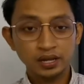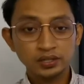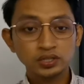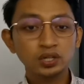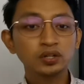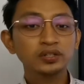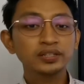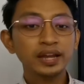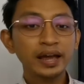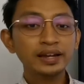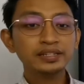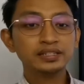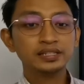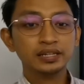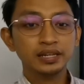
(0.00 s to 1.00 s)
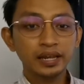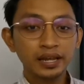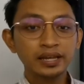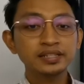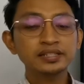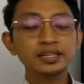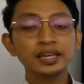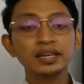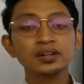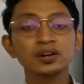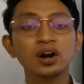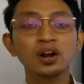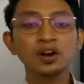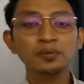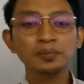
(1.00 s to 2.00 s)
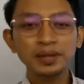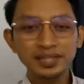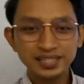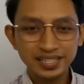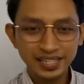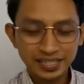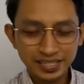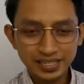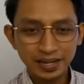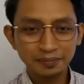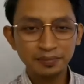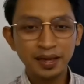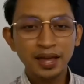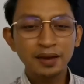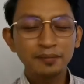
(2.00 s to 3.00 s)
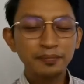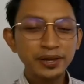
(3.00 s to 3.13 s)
So that is economic system.